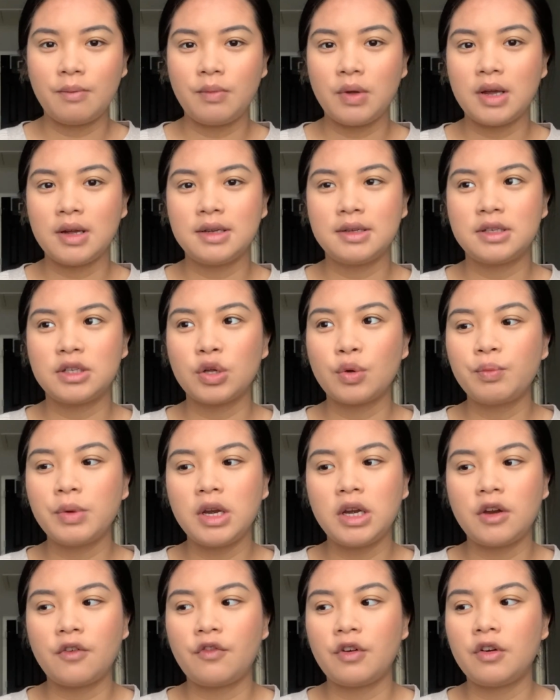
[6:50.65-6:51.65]
because so many
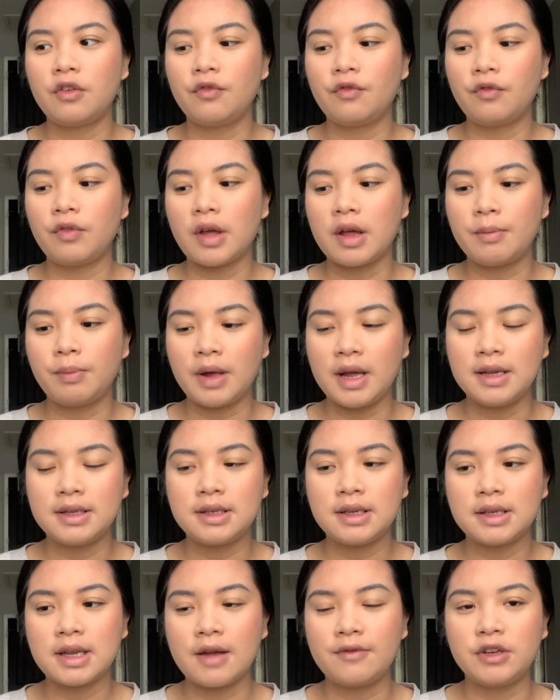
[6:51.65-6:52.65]
different like
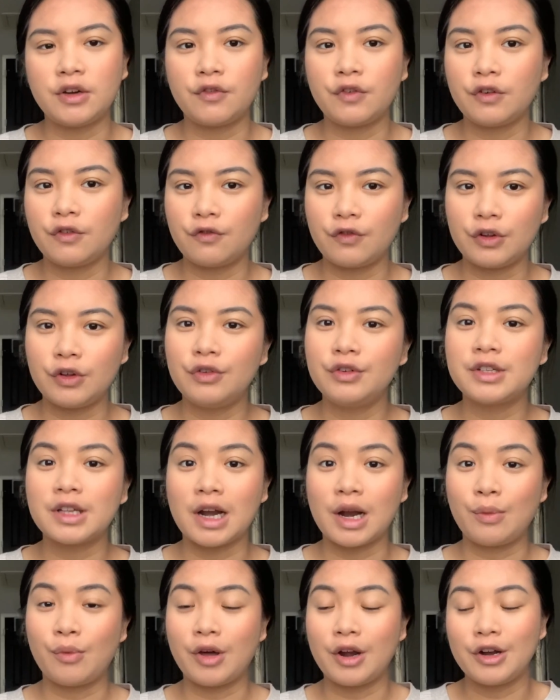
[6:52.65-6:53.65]
places have different foods that
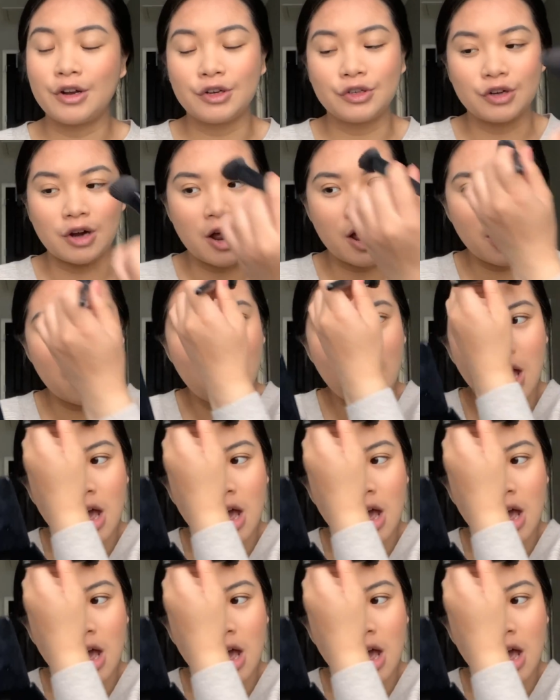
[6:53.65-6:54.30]
I wanted to try.